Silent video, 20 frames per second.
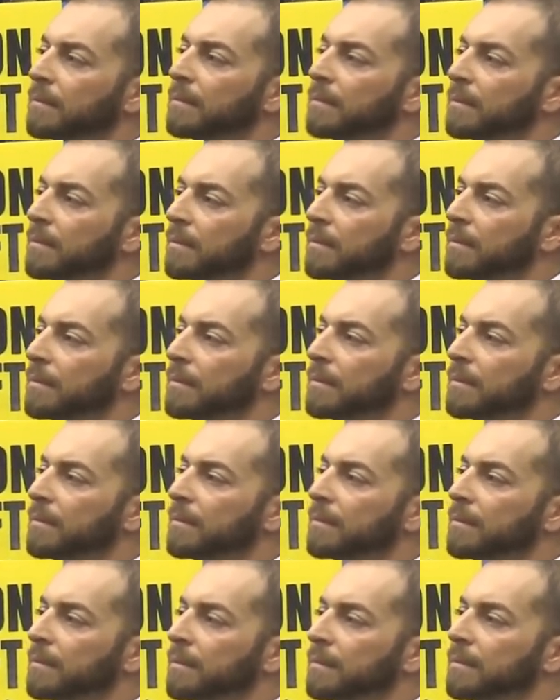
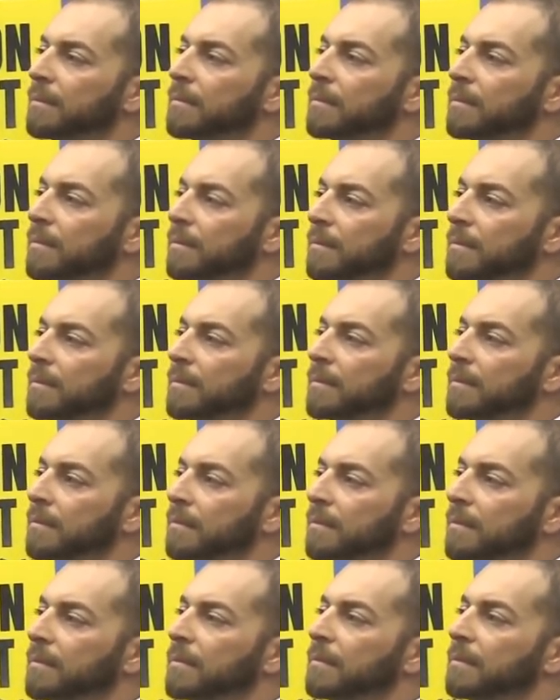
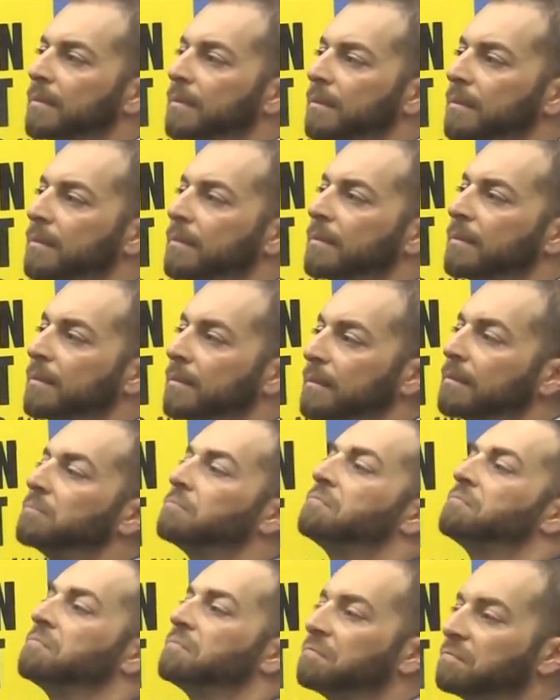
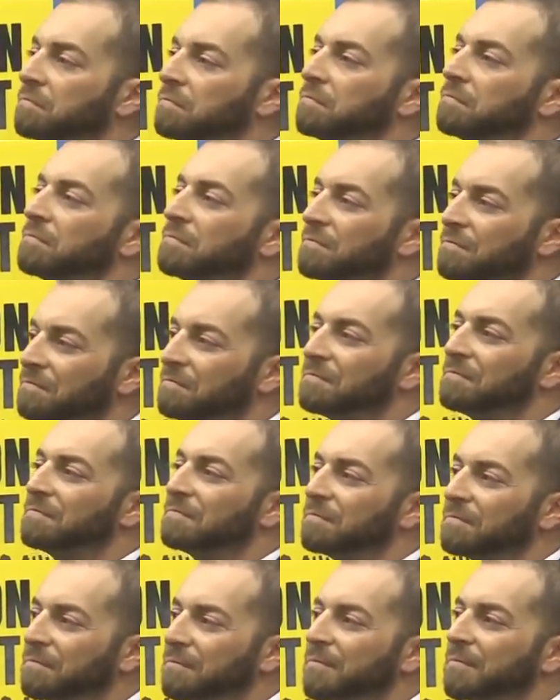
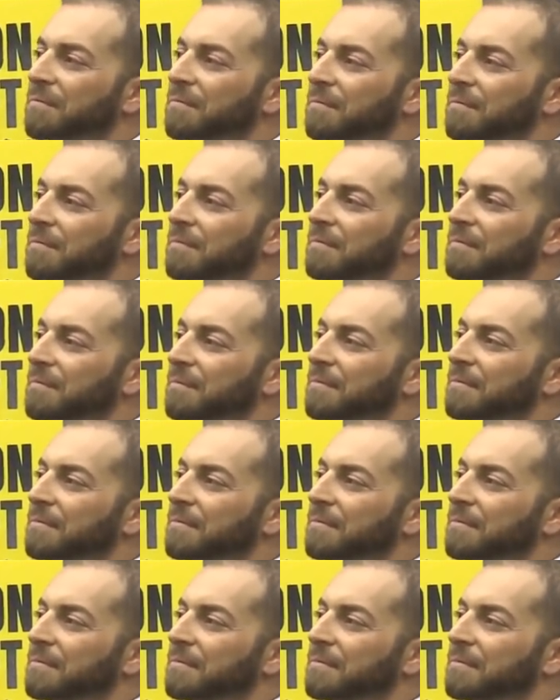(silent)